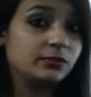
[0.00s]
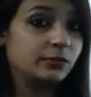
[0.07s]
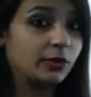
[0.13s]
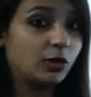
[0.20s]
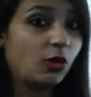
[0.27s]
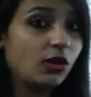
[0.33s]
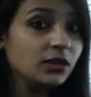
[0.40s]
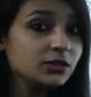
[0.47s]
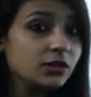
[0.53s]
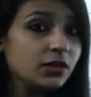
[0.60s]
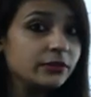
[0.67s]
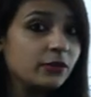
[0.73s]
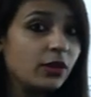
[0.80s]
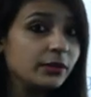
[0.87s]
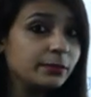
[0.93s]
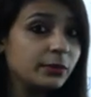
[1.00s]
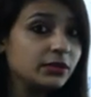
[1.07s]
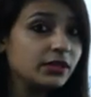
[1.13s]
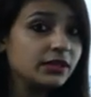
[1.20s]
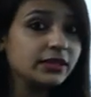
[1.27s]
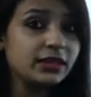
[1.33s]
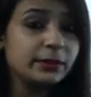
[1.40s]
Because you have not
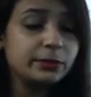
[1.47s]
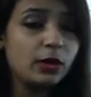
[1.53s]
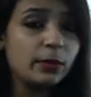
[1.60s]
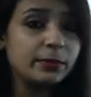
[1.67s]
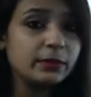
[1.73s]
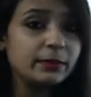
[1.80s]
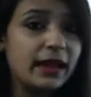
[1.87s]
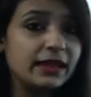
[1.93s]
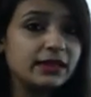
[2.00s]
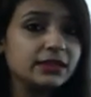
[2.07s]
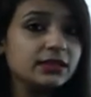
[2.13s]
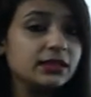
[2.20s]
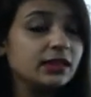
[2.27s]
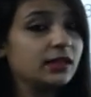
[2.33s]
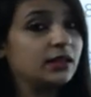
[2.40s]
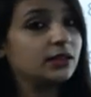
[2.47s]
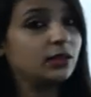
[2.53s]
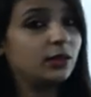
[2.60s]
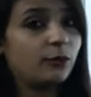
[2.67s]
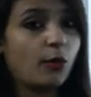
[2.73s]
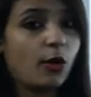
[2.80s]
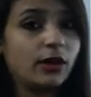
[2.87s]
put it in a proper manner,
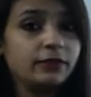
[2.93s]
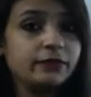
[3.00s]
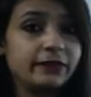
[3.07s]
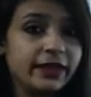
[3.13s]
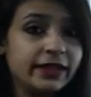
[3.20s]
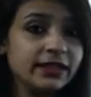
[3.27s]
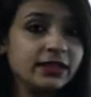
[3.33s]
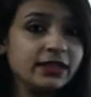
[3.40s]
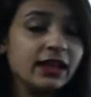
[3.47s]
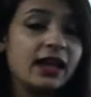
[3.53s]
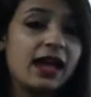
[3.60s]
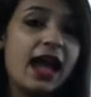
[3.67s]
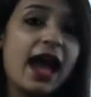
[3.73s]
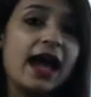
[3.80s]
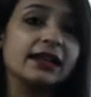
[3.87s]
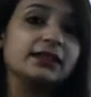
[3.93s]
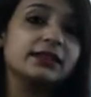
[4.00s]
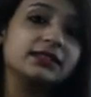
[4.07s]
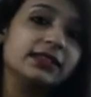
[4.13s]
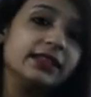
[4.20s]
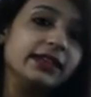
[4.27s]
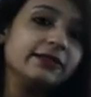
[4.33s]
the wall fell and
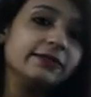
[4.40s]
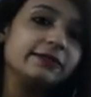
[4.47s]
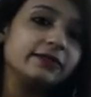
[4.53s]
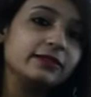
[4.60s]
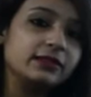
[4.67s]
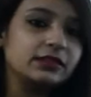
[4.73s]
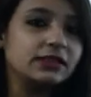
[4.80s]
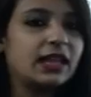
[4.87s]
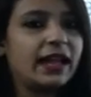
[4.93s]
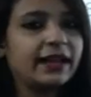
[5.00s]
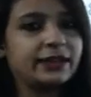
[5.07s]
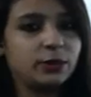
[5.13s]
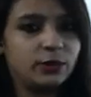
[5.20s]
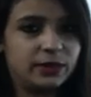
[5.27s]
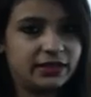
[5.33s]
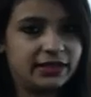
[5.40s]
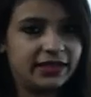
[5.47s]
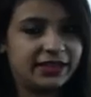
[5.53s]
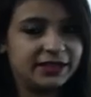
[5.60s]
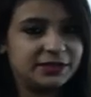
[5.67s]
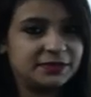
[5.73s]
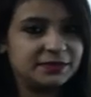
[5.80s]
the thief died over
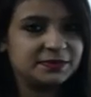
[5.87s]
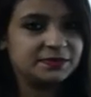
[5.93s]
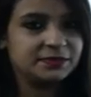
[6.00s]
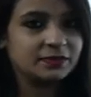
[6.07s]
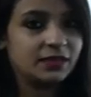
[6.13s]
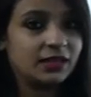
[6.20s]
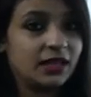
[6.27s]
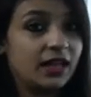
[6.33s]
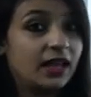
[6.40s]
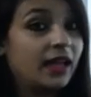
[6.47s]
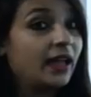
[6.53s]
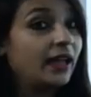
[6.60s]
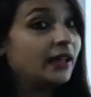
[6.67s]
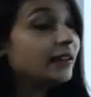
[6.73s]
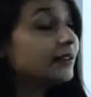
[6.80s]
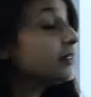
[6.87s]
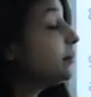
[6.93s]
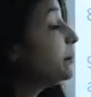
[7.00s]
there. The